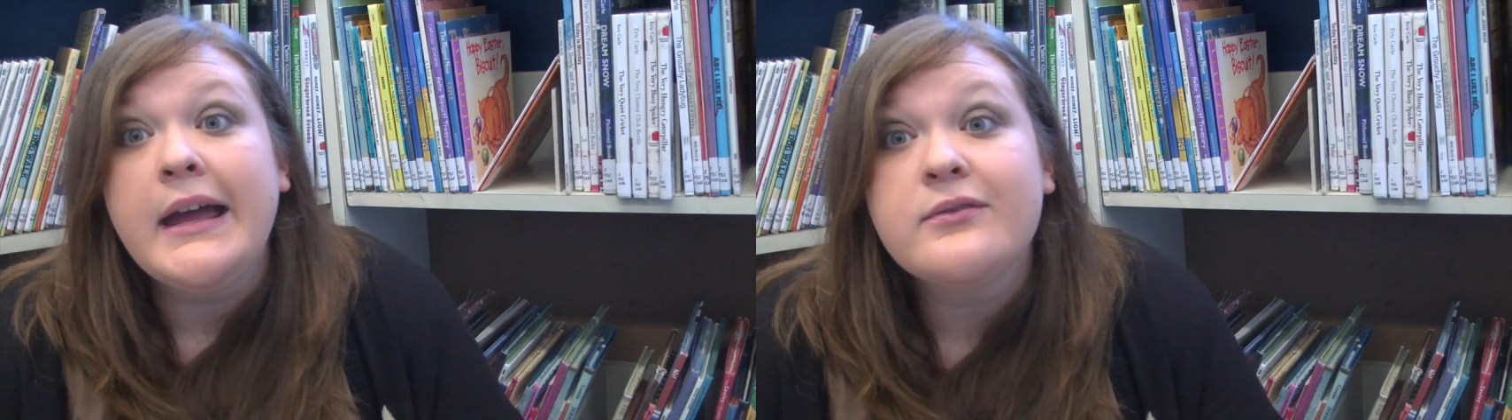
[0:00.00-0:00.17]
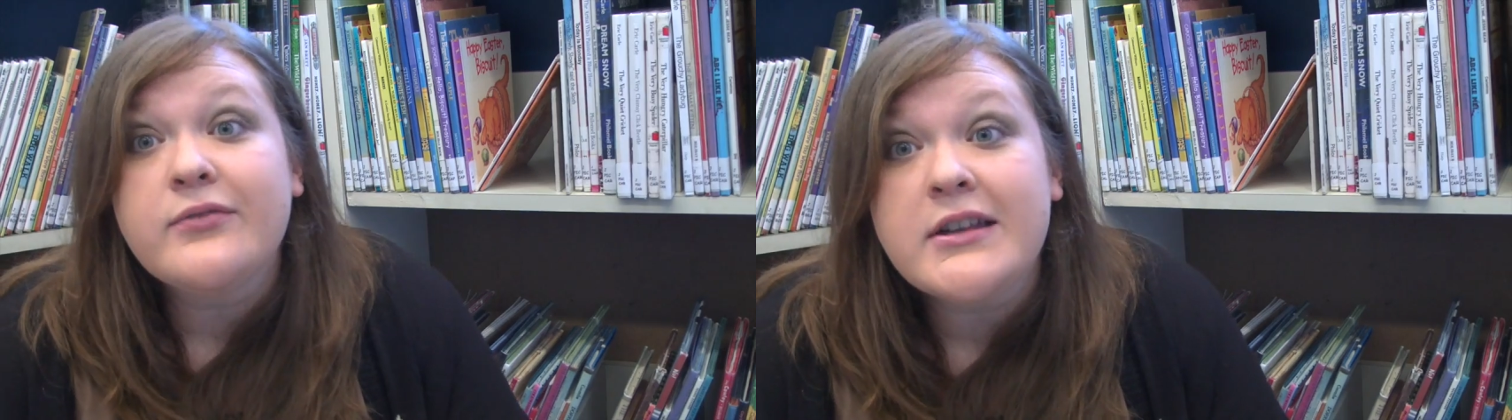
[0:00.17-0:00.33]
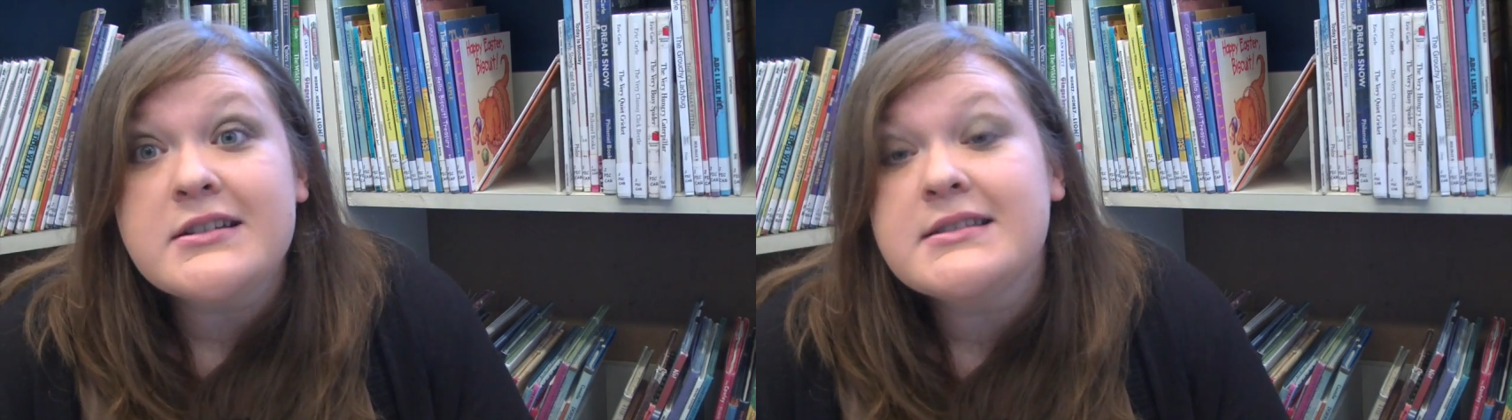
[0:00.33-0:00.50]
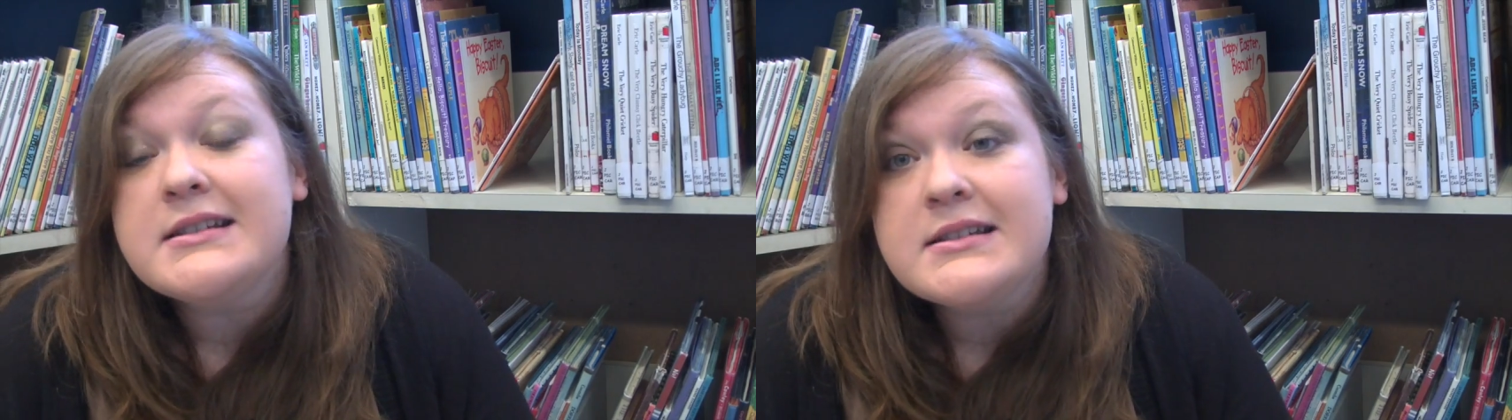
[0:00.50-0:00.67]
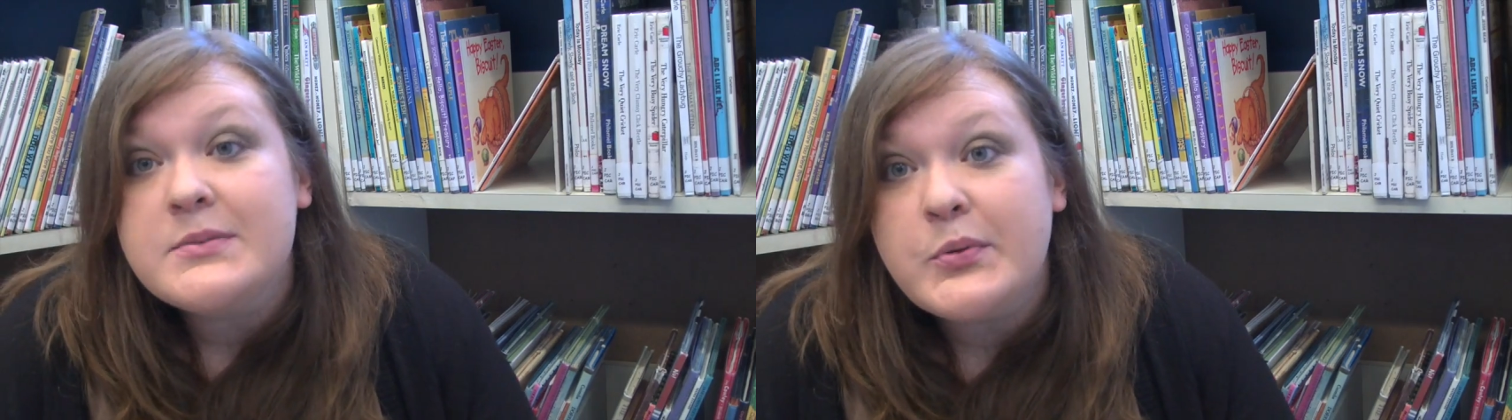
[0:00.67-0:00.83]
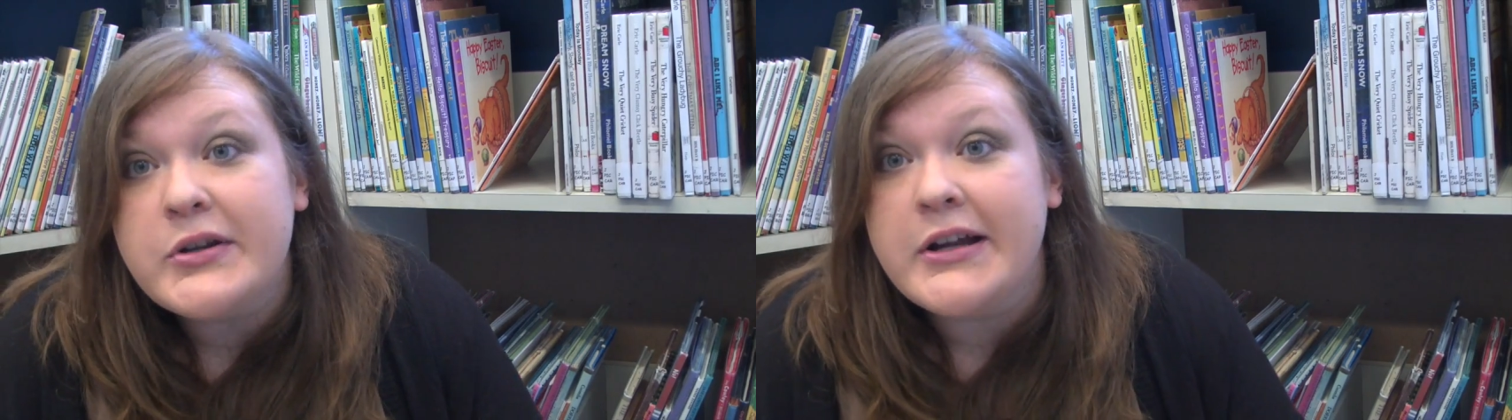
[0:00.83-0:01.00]
And Flossie
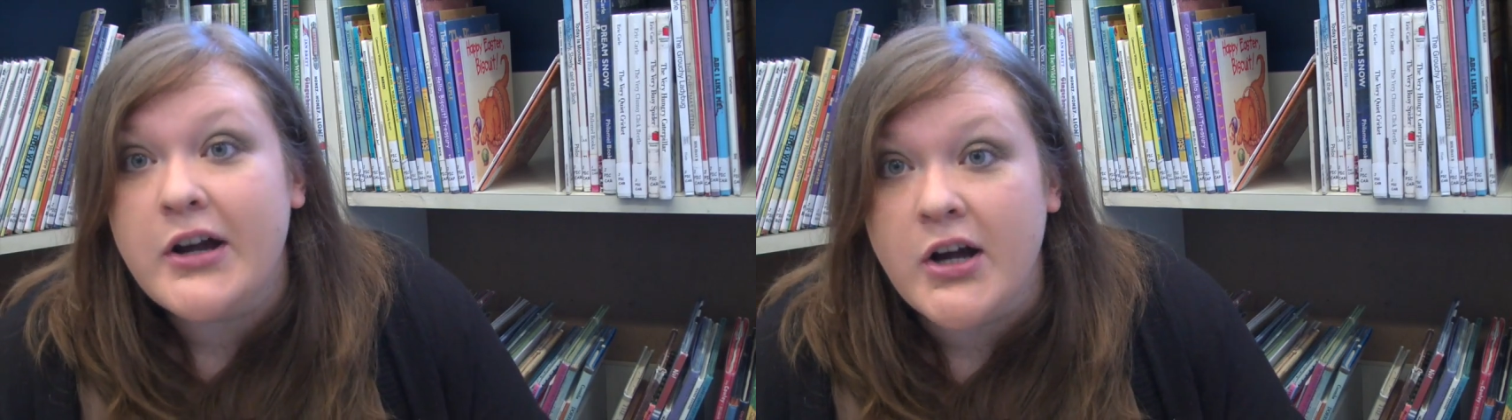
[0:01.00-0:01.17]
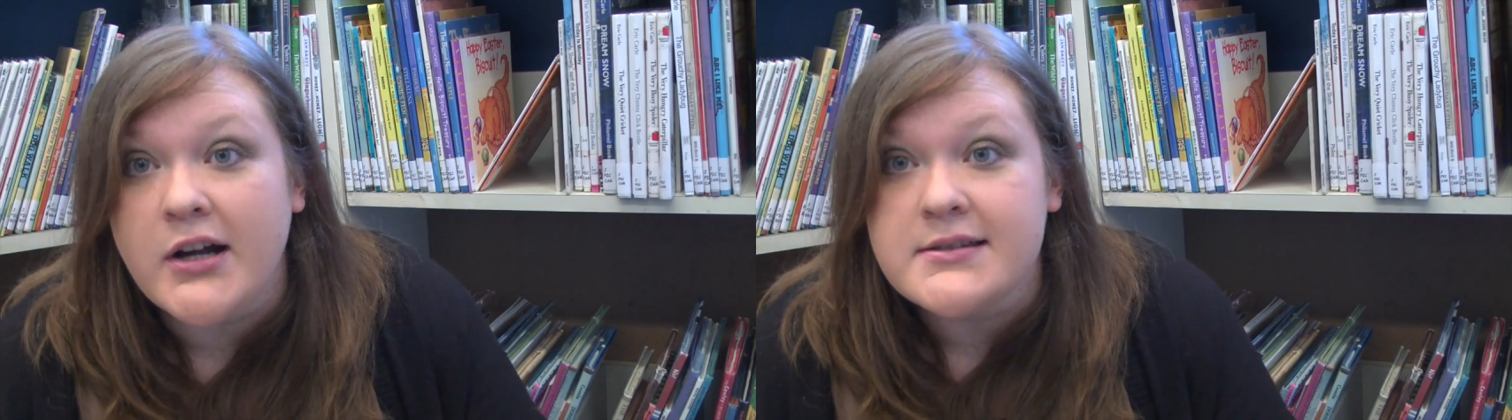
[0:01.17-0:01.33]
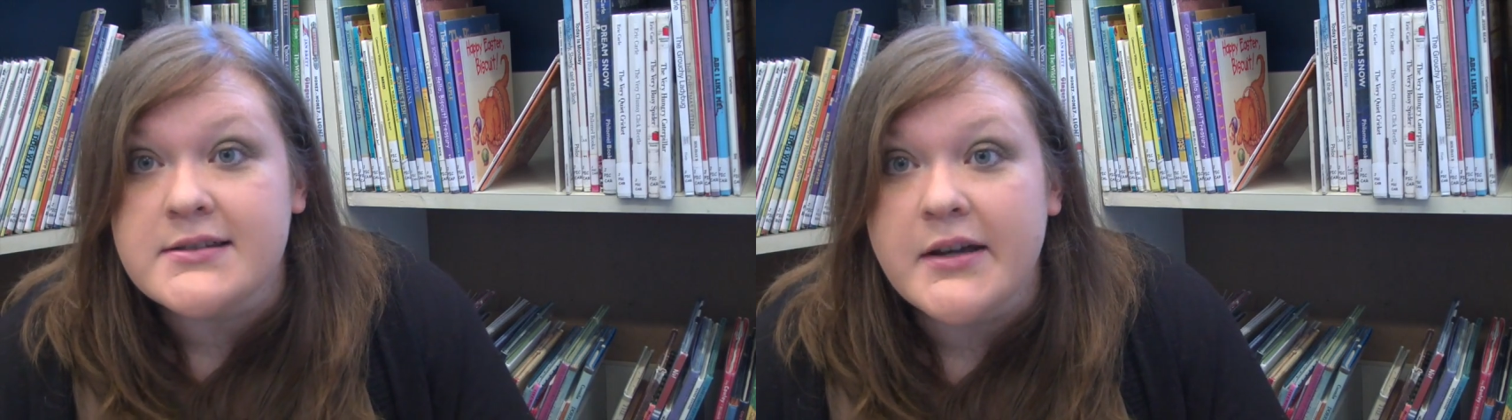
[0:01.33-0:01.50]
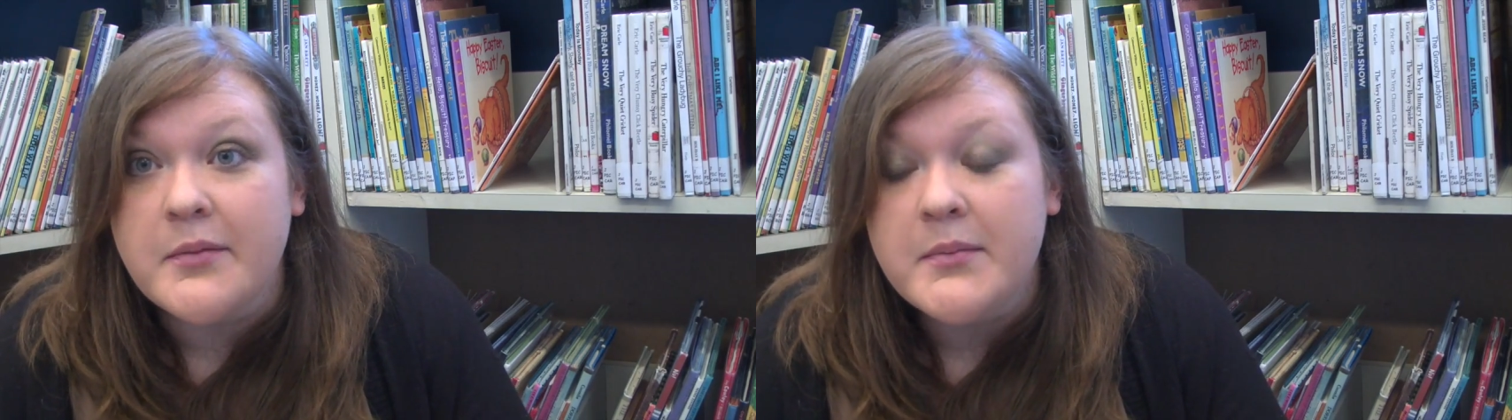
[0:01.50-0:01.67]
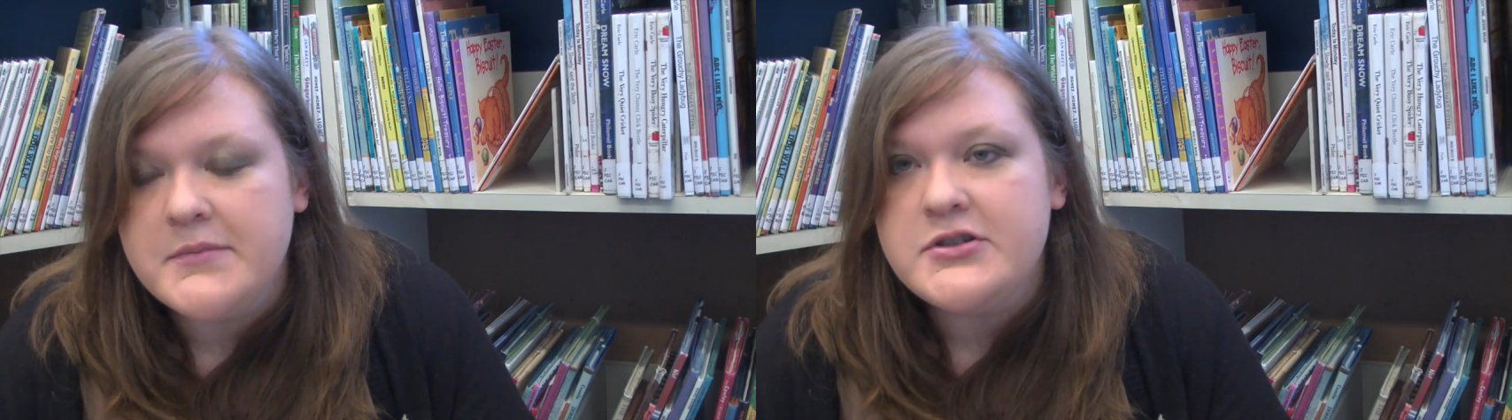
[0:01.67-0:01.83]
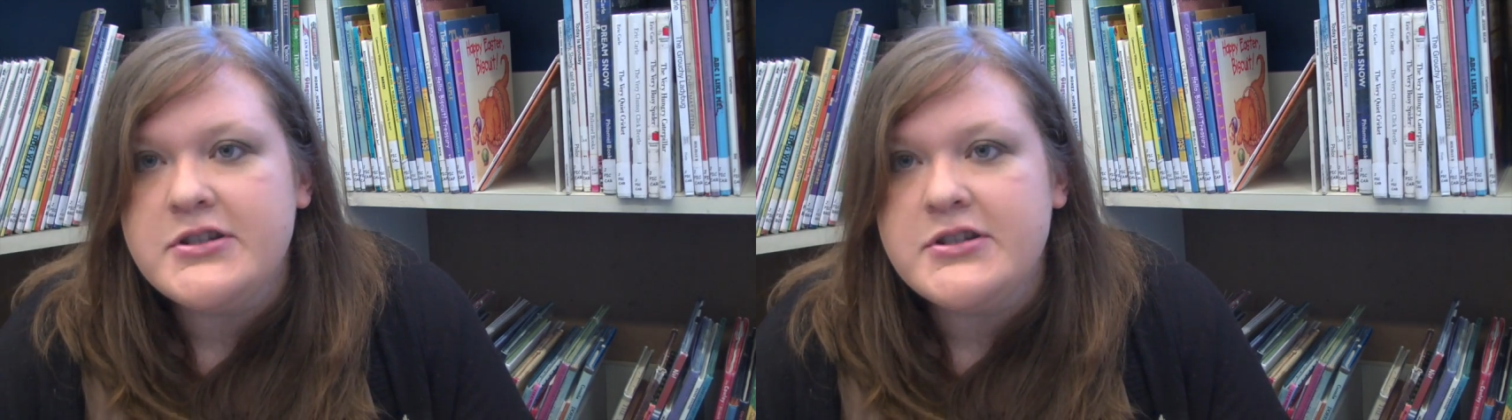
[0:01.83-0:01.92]
is pretty awesome.